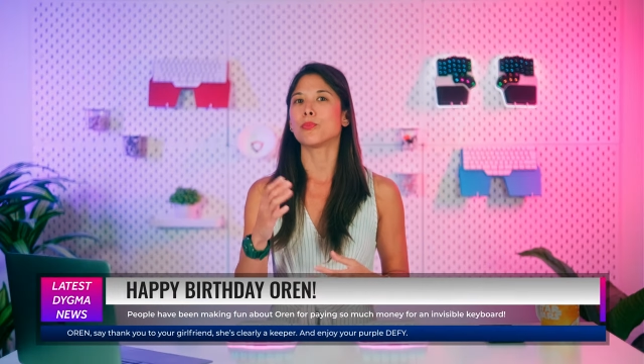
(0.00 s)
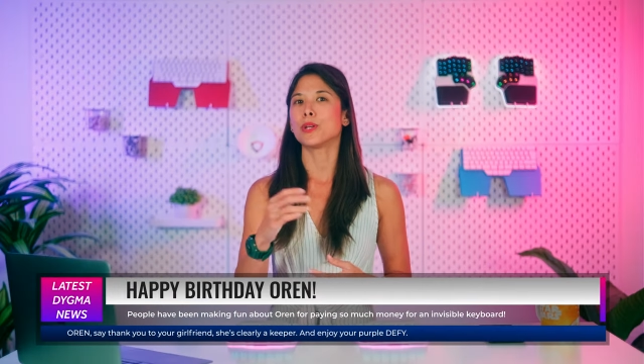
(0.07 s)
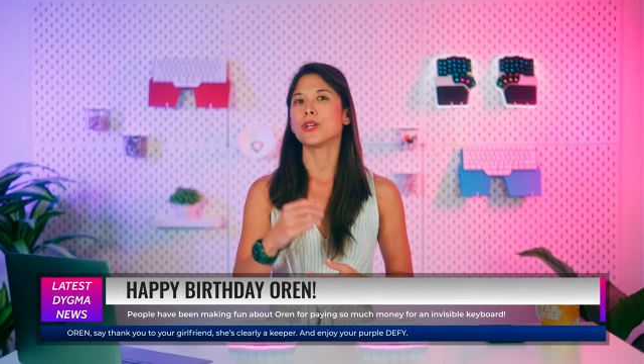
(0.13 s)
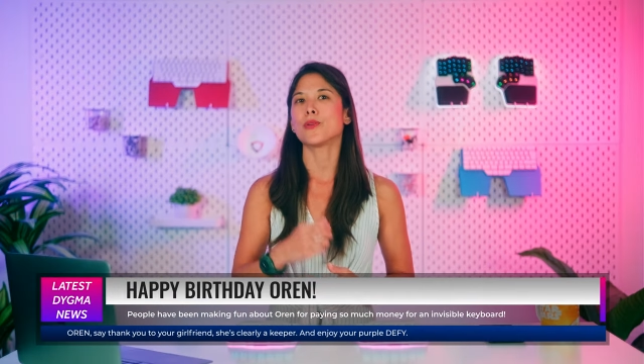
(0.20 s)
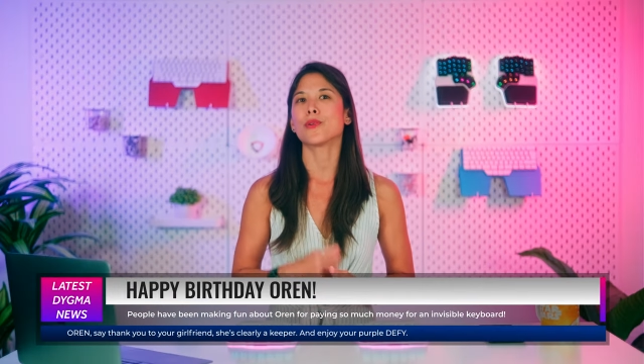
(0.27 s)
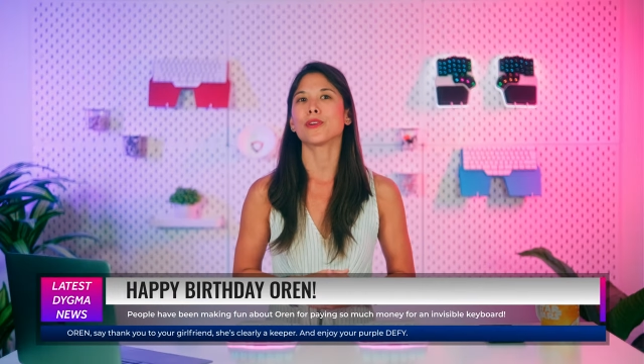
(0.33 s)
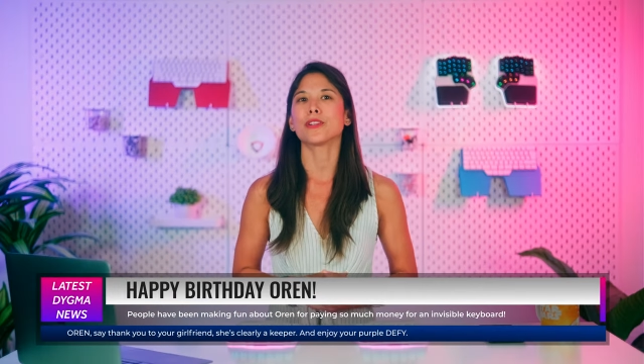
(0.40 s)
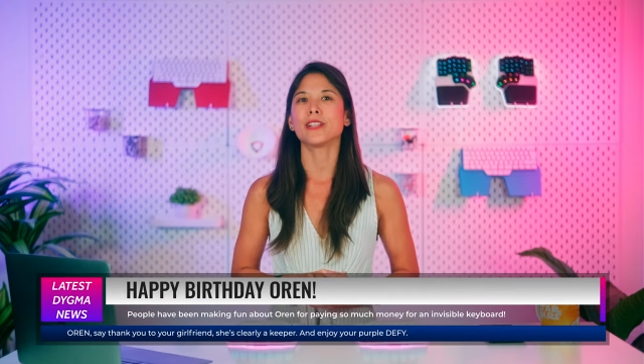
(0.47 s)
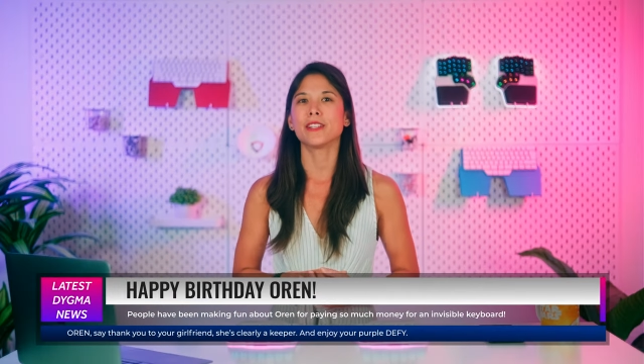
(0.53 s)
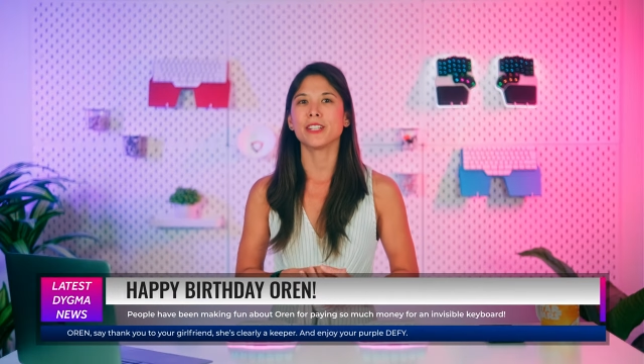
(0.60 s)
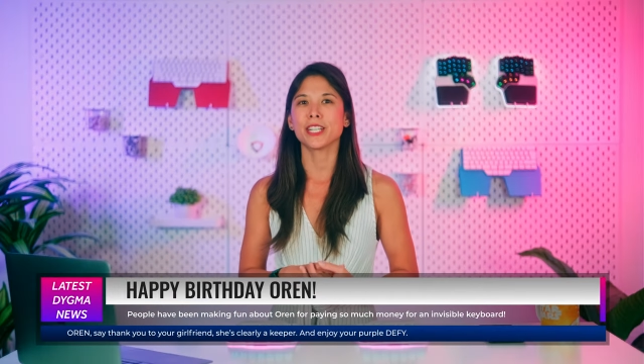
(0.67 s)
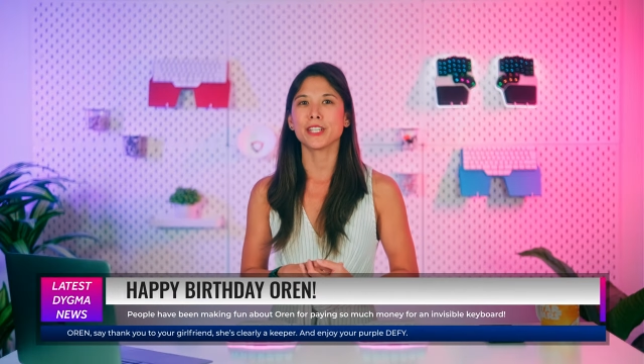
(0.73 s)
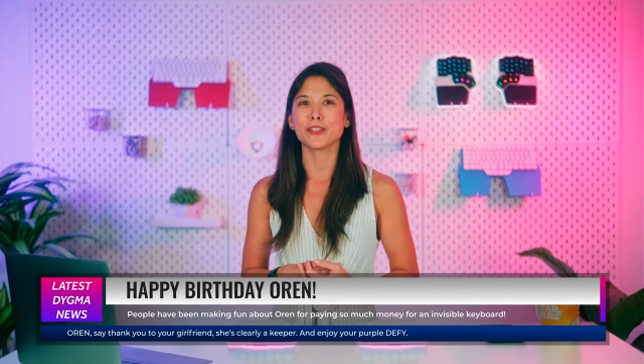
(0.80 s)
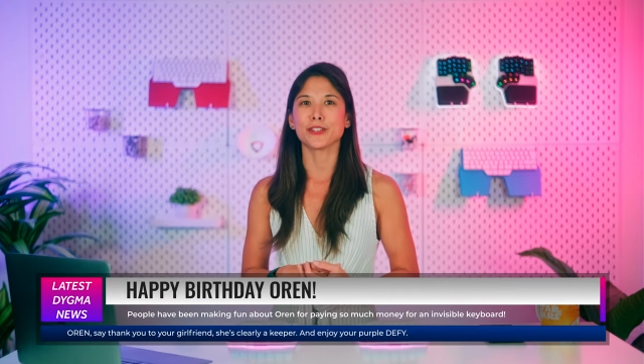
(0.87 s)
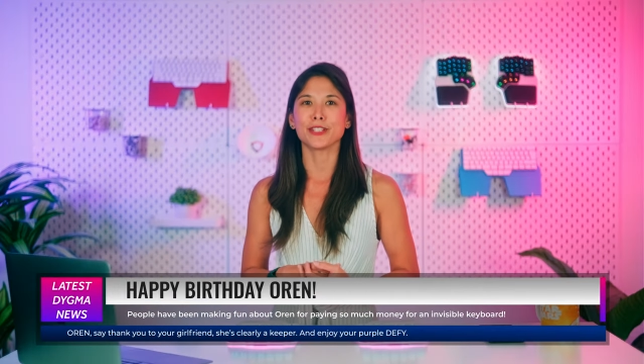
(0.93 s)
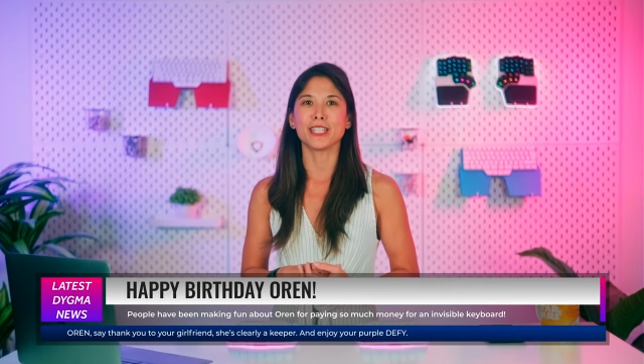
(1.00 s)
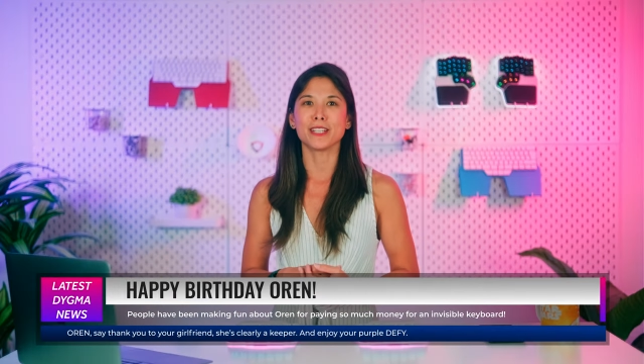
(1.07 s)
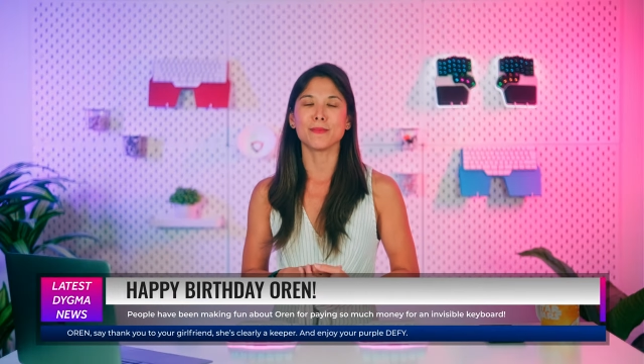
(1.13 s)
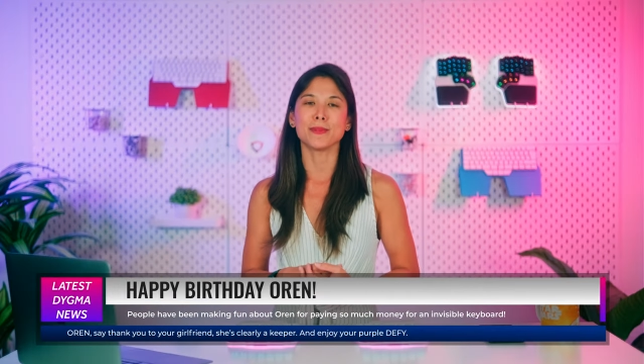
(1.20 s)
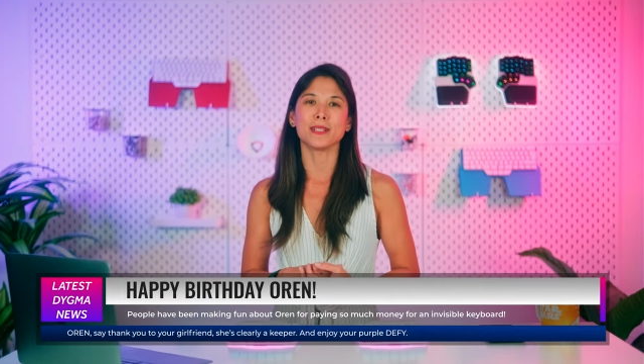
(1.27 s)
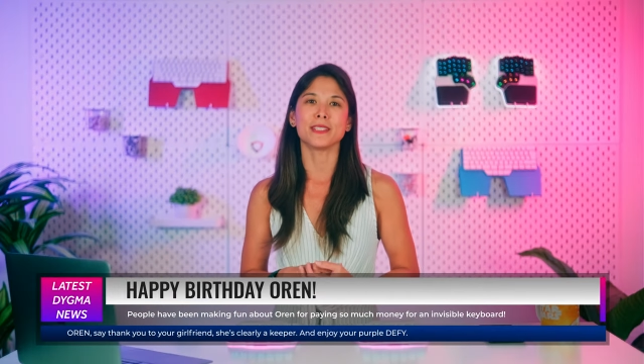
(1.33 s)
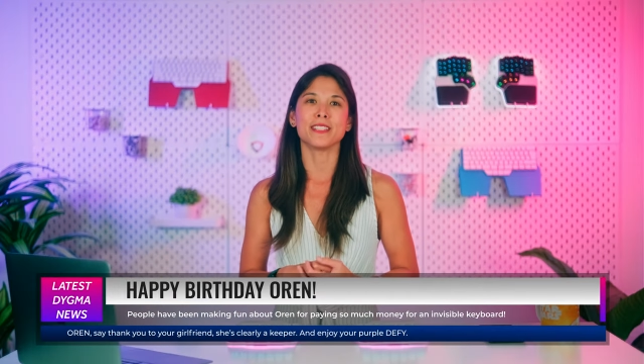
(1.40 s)
pre-ordering your
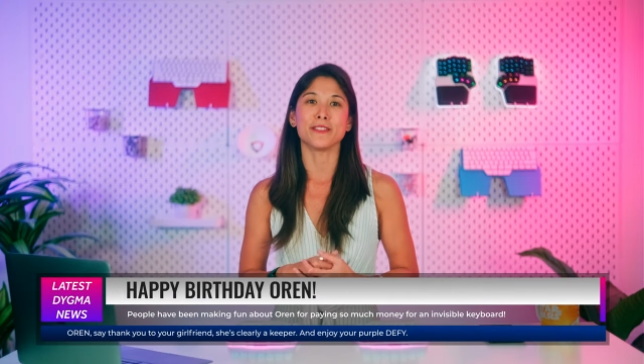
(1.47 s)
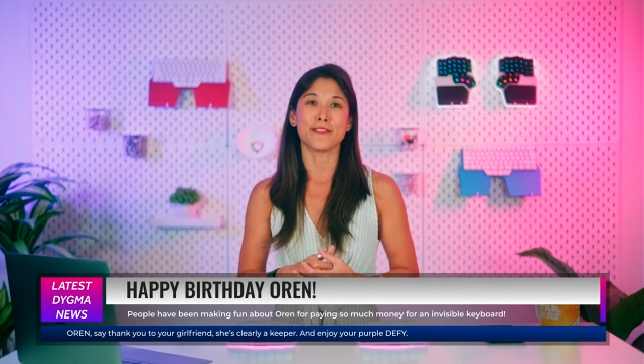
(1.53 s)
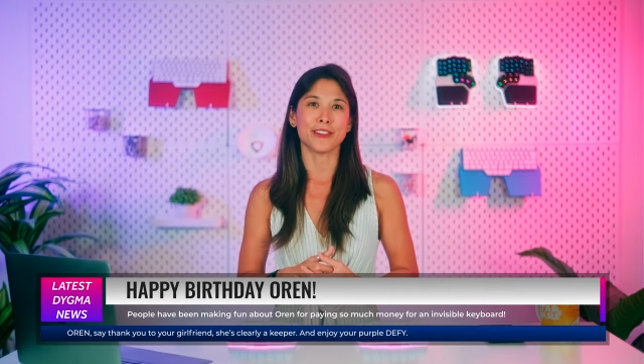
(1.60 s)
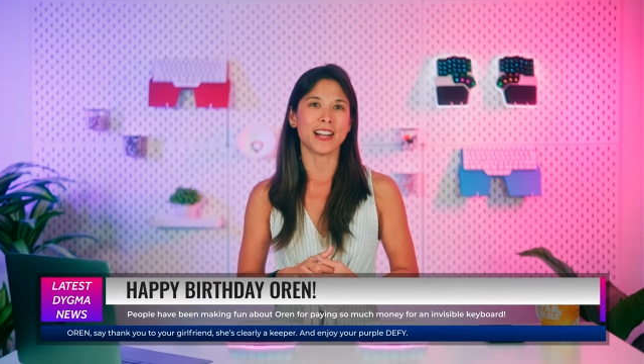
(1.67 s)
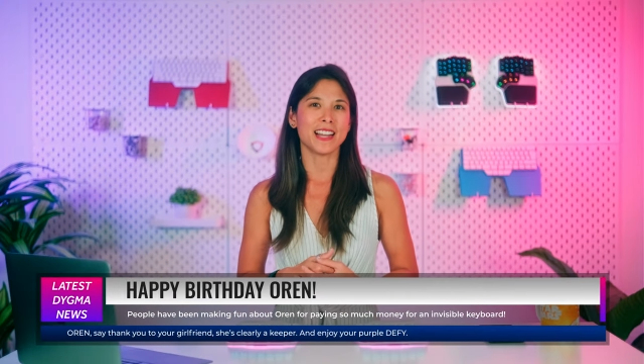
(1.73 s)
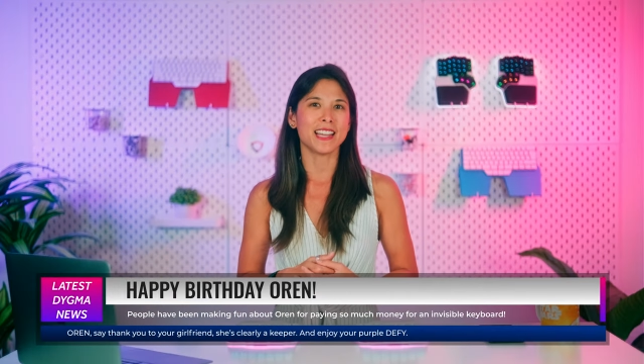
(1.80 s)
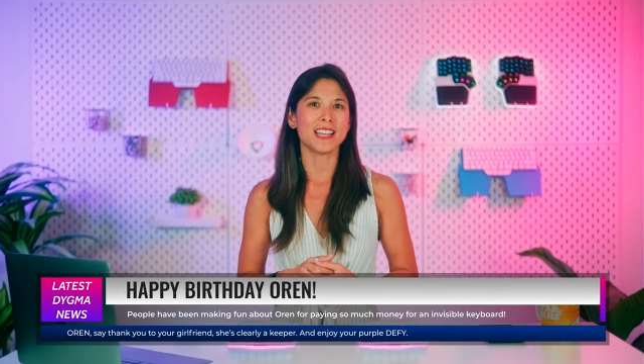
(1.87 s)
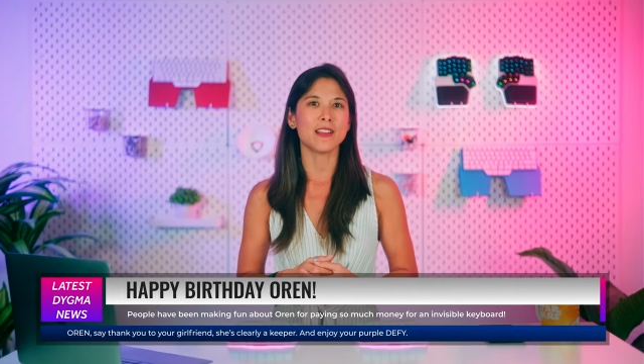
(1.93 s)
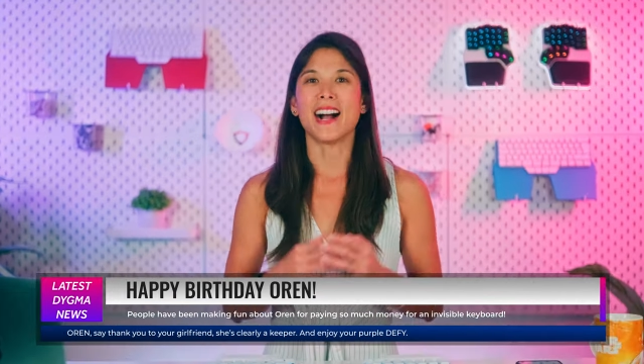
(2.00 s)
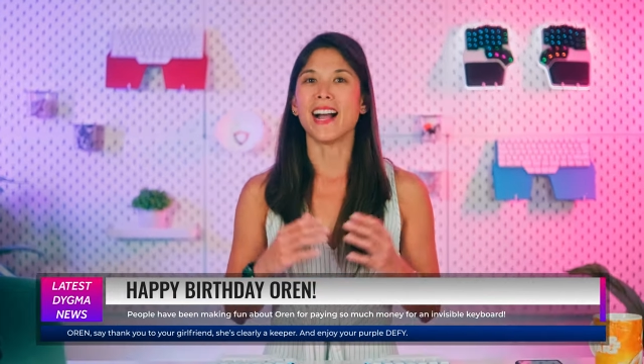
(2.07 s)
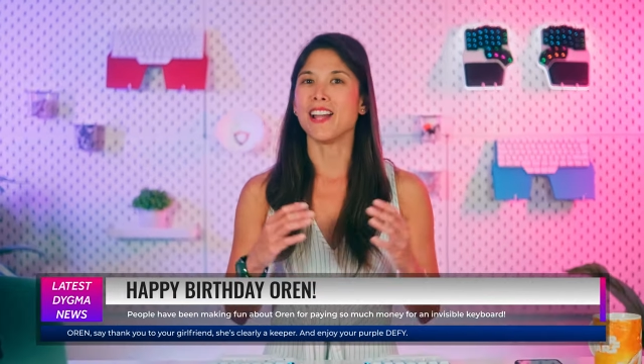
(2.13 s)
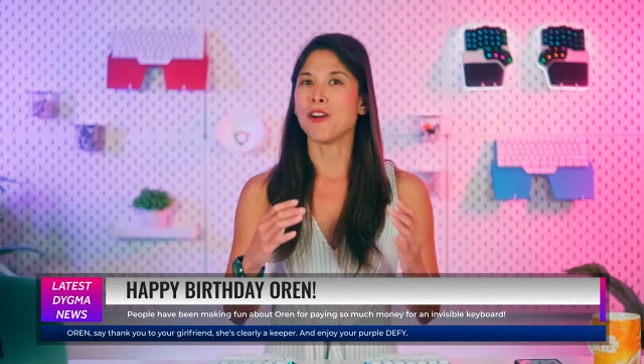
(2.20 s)
Dygma Defy. I